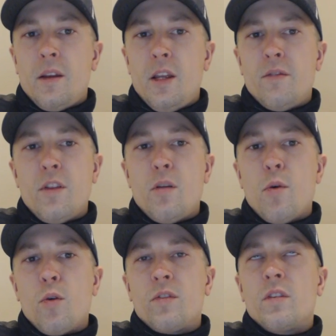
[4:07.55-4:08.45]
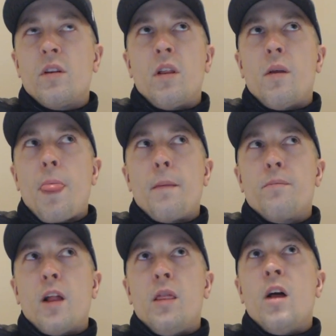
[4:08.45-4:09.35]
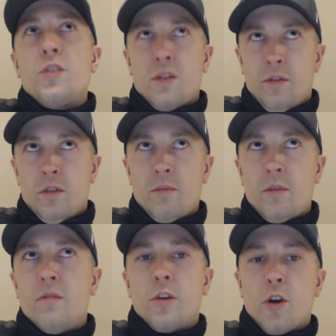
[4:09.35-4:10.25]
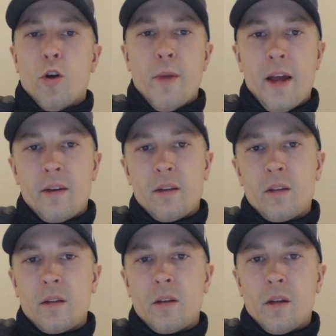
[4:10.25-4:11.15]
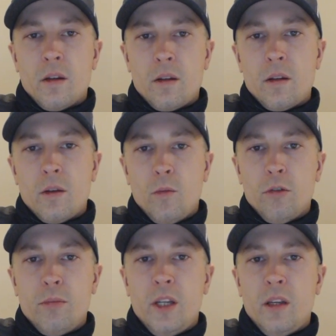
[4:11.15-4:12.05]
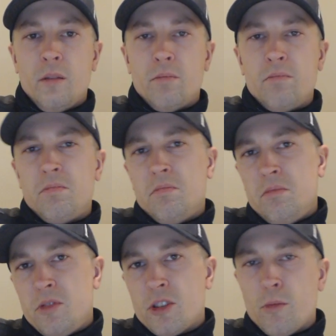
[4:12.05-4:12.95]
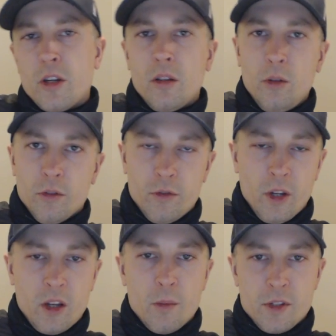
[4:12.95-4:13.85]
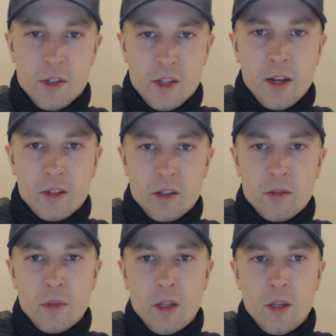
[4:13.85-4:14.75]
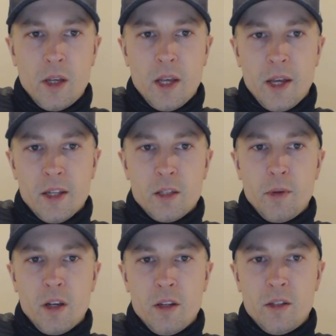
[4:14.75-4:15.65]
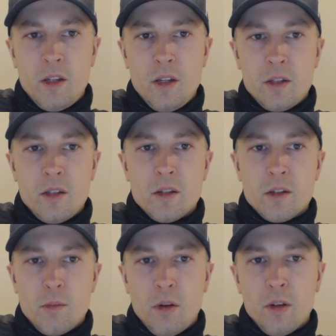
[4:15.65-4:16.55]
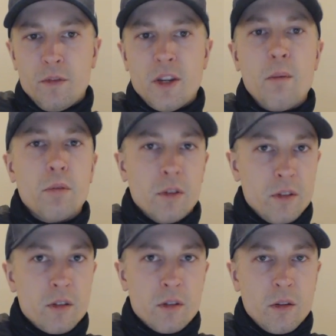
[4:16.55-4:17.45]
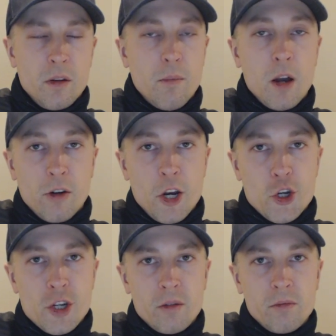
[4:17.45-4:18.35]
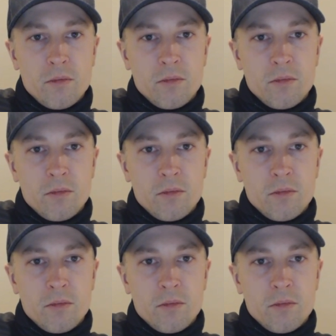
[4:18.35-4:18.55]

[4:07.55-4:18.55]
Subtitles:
Even the most lustful Virgo man will be somewhat aloof when it comes to sex, and it's because he's the symbol of temperance and moderation.